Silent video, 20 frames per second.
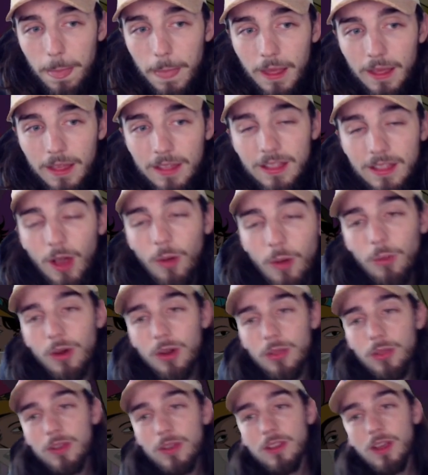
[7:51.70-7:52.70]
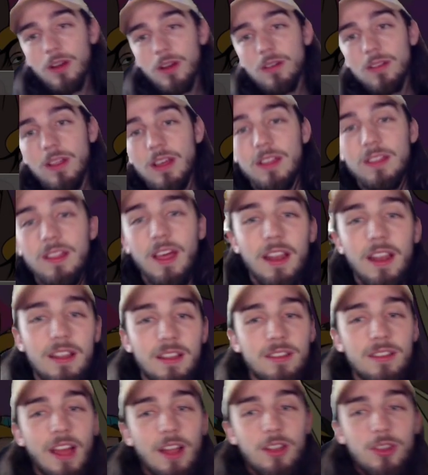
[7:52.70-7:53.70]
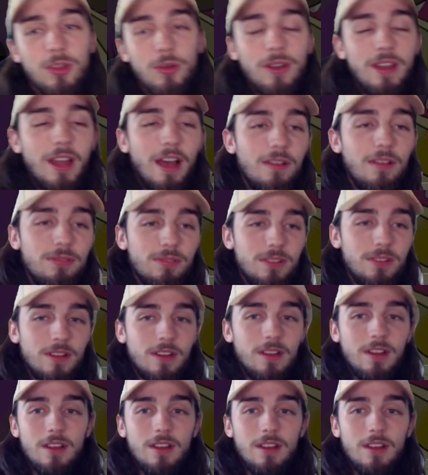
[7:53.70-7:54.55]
Is that worth it, though? Like, does that do enough?